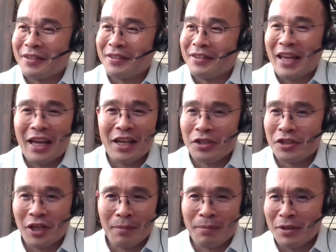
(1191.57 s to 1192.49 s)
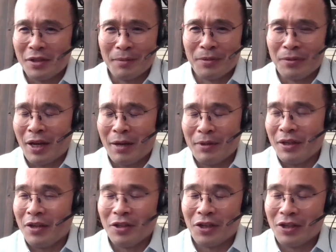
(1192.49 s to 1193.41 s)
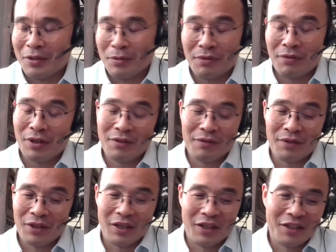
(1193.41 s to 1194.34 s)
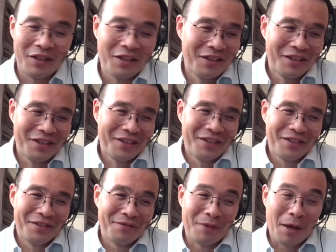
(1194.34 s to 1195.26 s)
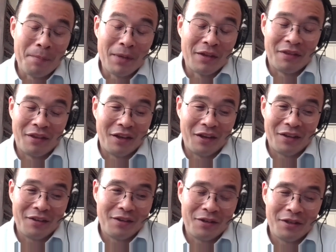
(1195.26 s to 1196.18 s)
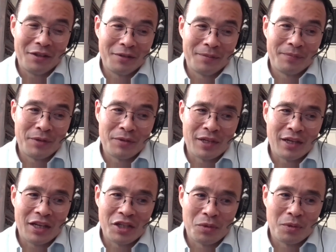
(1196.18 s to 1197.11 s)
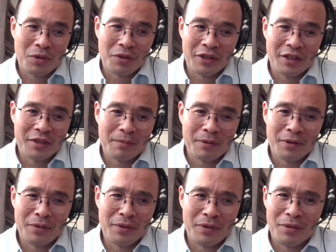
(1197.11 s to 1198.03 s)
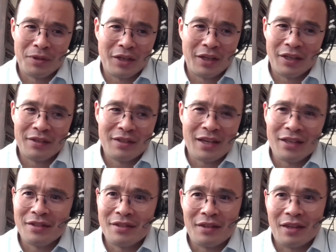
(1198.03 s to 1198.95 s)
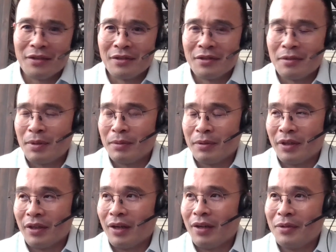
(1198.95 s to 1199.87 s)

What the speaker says: Asia Championships are happening in Hong Kong. It was very, very a big thing. It was at Asia World Expo, and there were like tens of thousands of people there. It